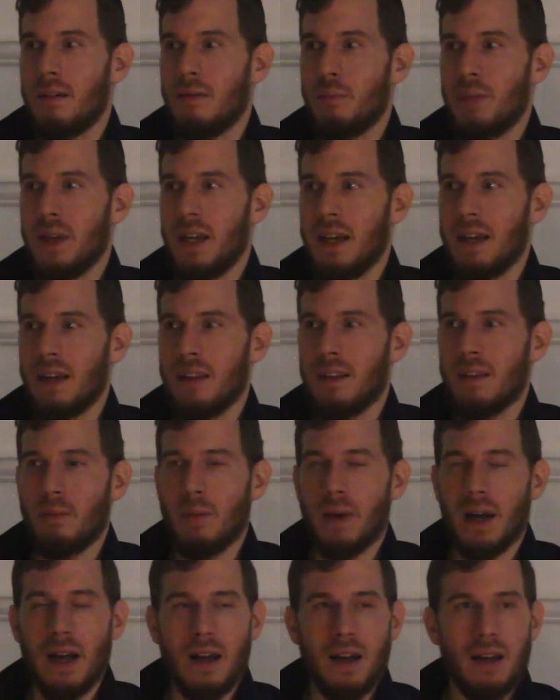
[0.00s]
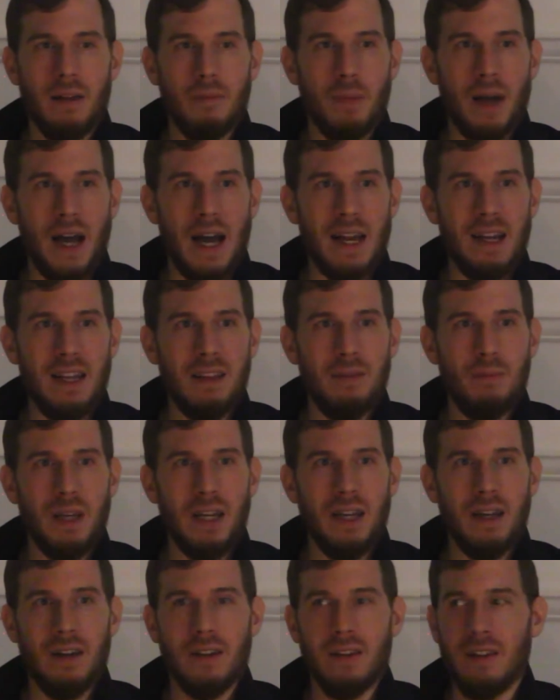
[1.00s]
being embodied,
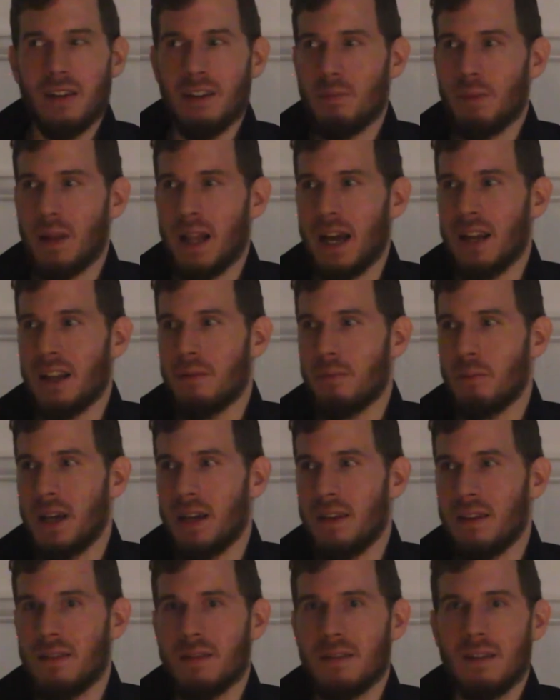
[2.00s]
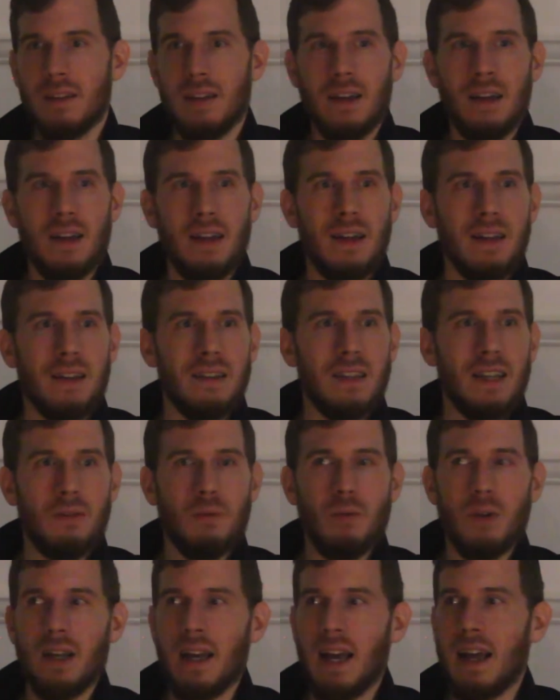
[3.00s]
being on this planet means that
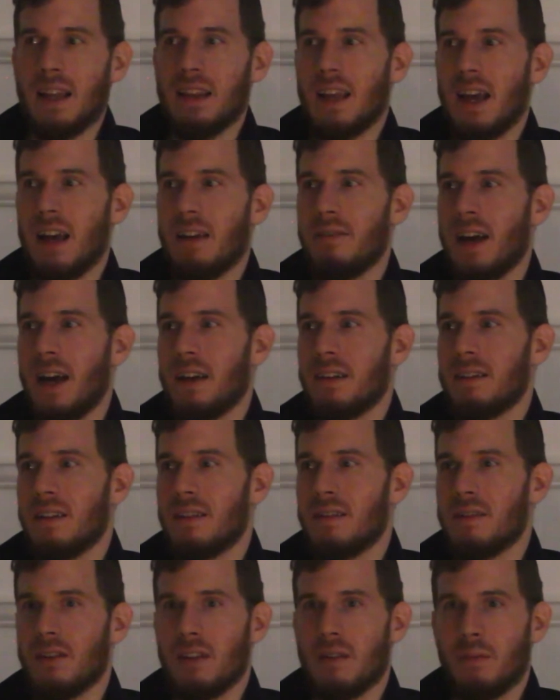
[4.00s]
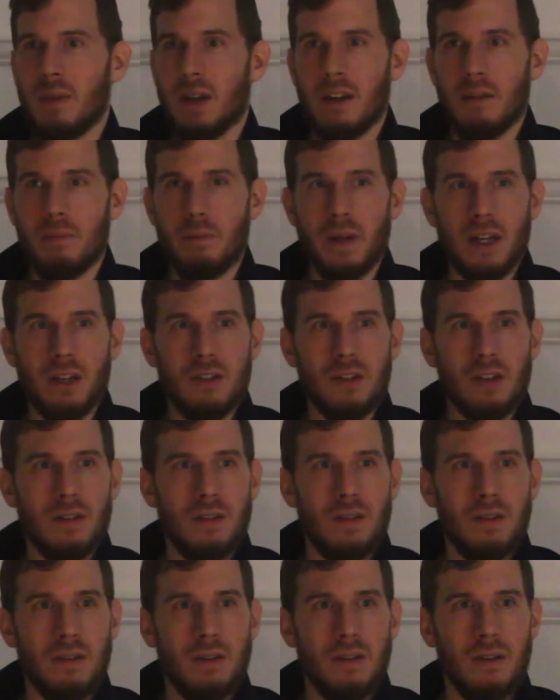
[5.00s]
we can't have access to the bigger picture.
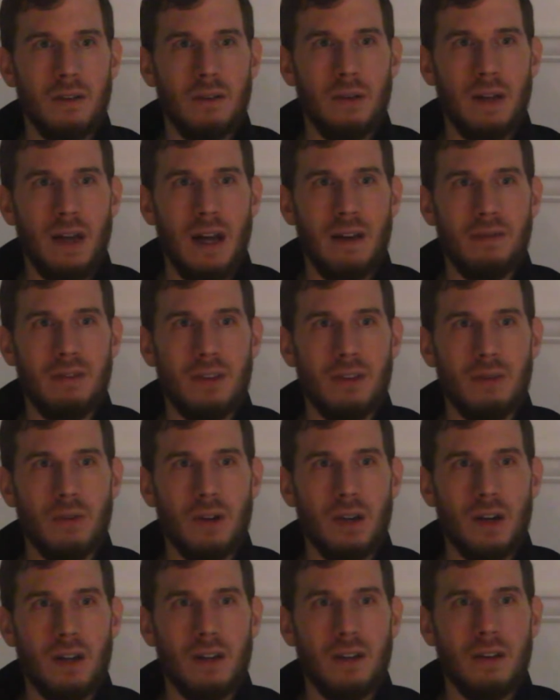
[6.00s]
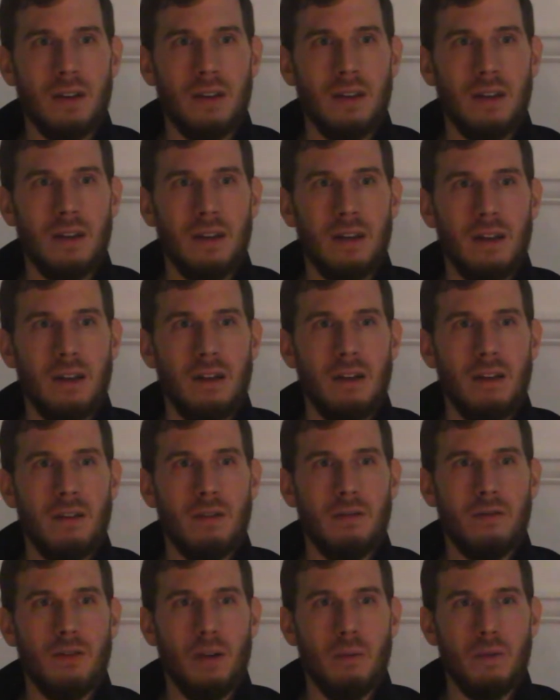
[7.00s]
We have to work
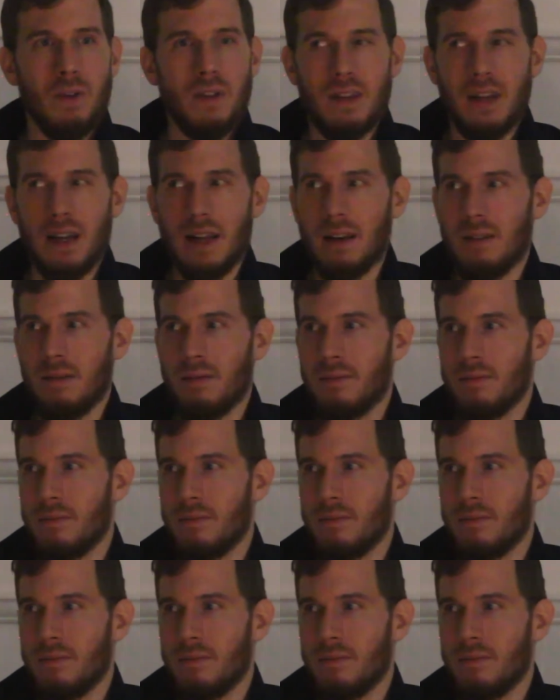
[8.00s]
from within.